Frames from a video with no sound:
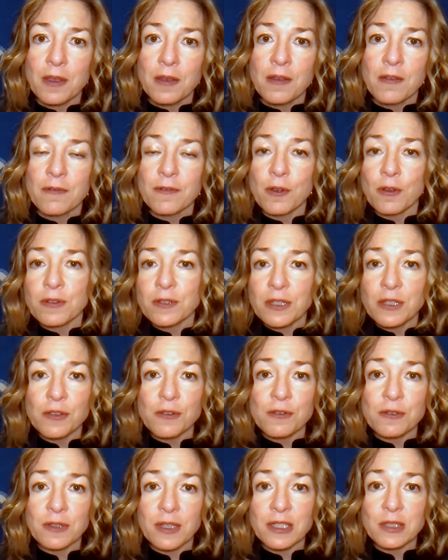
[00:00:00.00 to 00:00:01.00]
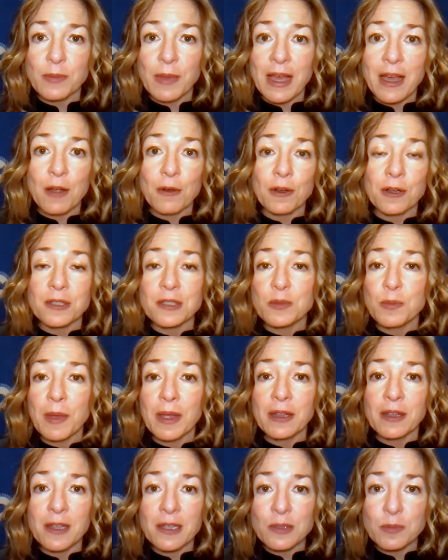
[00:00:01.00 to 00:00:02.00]
folks can use less power, spend
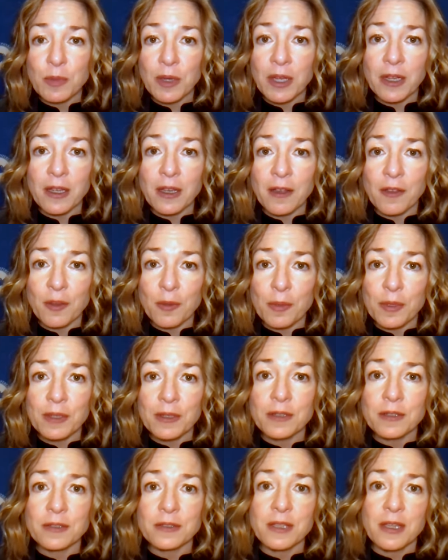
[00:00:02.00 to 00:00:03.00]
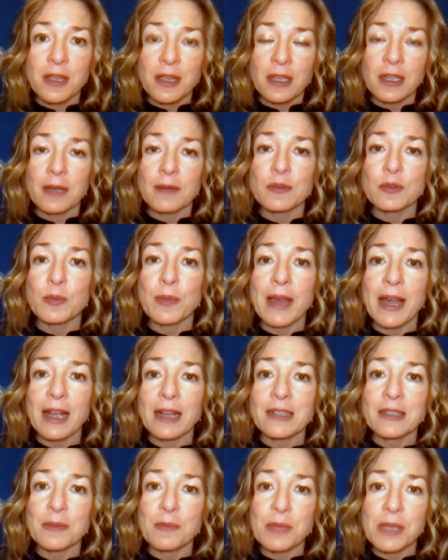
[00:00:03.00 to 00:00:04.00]
less money on their bills, comes back
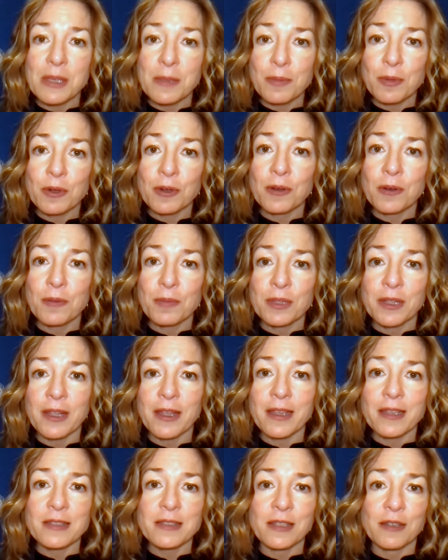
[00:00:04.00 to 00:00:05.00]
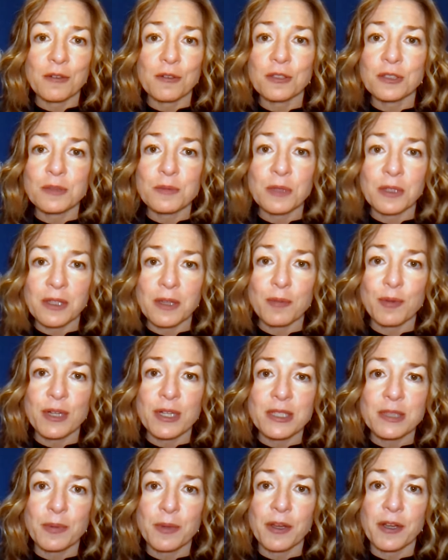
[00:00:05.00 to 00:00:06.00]
to people, place, and ultimately
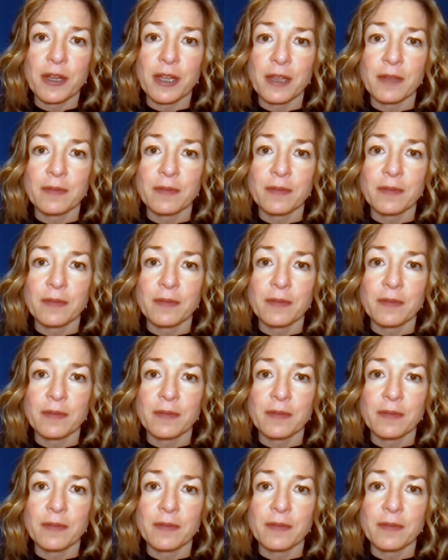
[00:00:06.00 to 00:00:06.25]
prosperity.